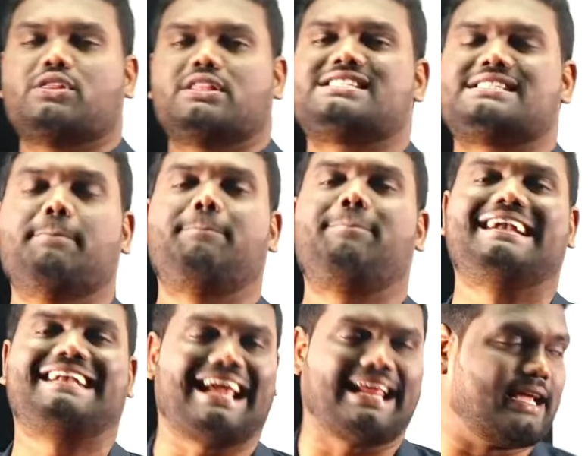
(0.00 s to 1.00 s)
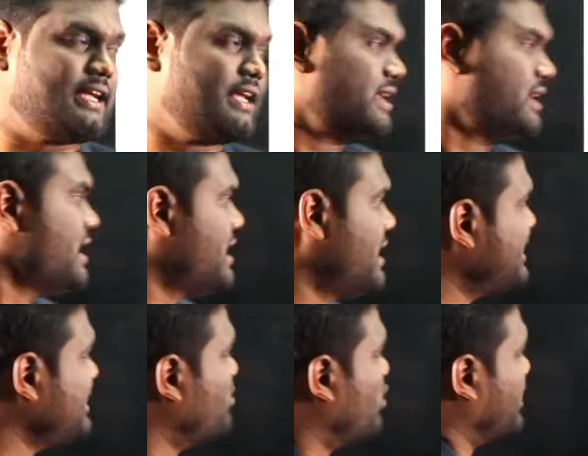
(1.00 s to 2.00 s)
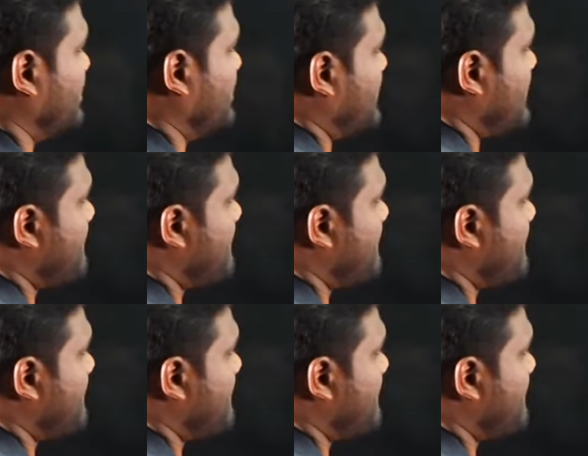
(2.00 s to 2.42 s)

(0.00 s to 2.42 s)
this simple technique. Nothing more than that.